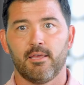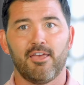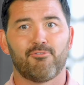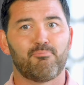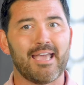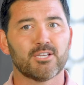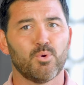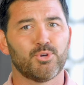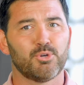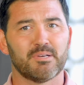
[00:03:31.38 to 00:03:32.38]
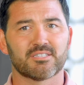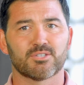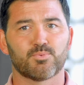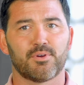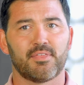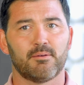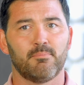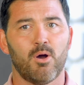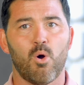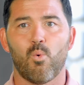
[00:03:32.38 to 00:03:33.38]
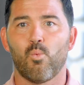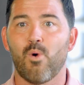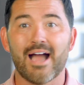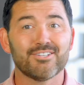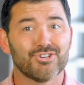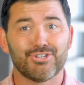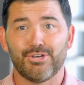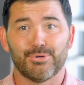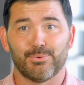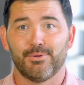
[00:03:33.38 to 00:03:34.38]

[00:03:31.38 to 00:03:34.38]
If banks won't do business with them, why should you?